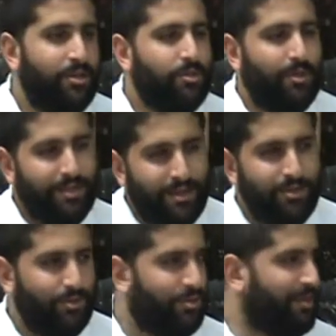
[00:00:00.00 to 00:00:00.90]
So what it
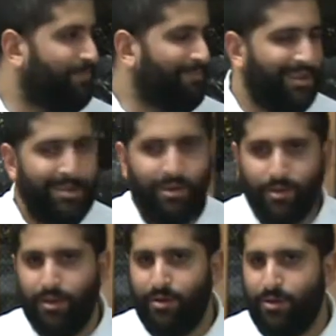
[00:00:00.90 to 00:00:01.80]
tells you is that
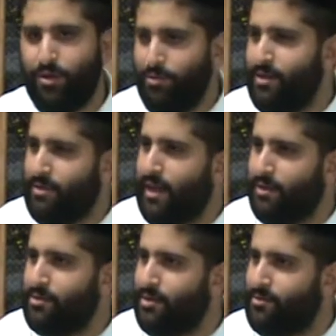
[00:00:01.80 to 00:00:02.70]
you don't really
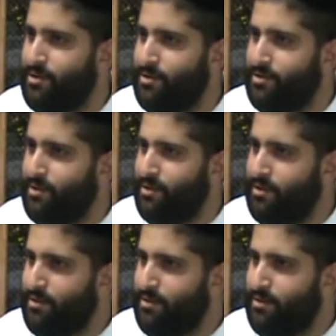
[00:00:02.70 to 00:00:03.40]
take yourself seriously.